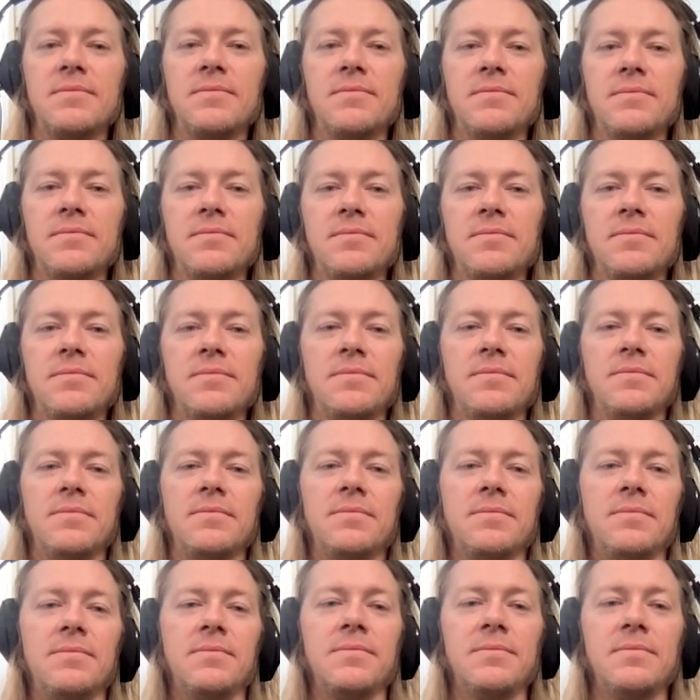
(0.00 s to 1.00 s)

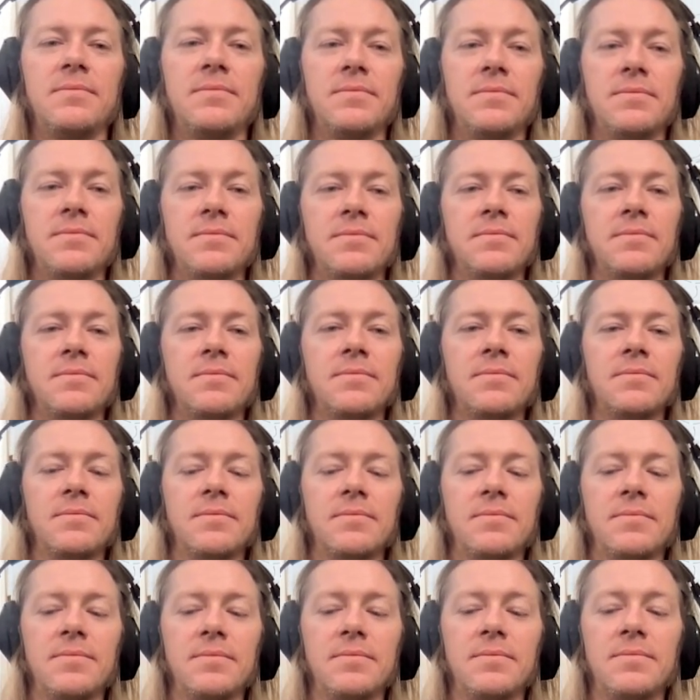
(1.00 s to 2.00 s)

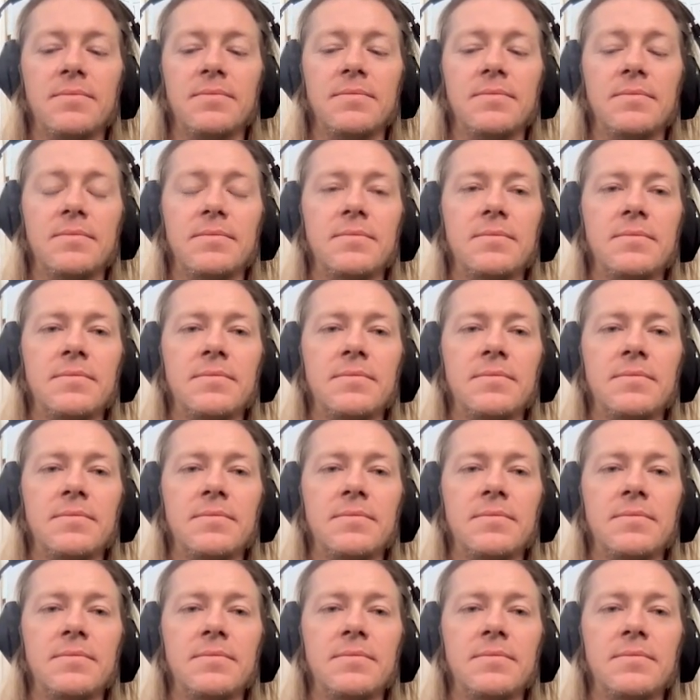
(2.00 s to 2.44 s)
No words are spoken by the person on screen.